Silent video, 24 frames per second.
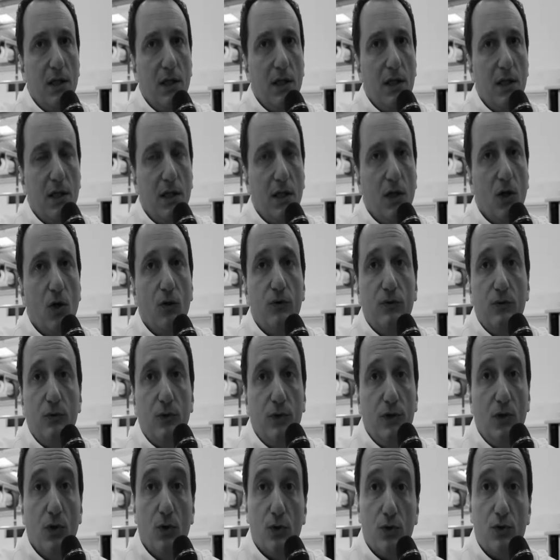of
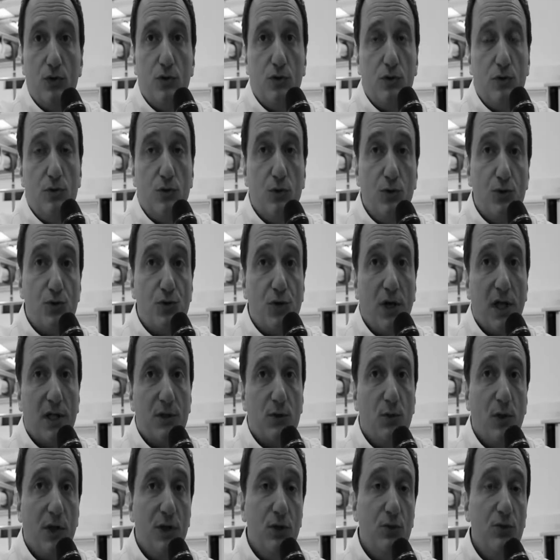those two
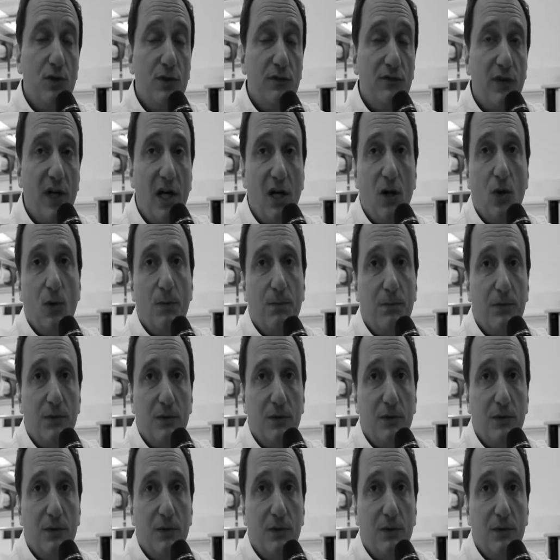tracks where you develop